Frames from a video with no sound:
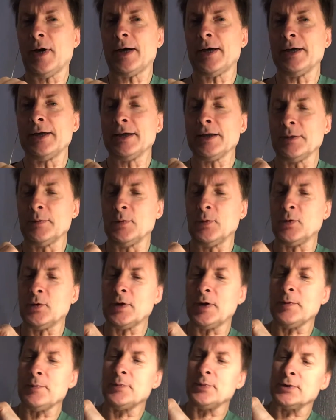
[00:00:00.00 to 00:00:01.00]
a little more
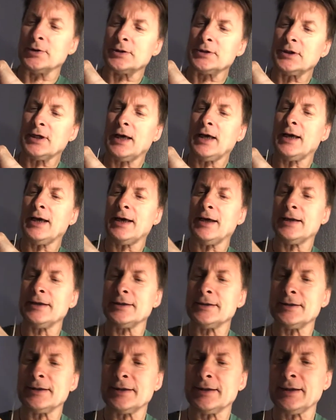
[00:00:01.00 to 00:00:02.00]
input, and a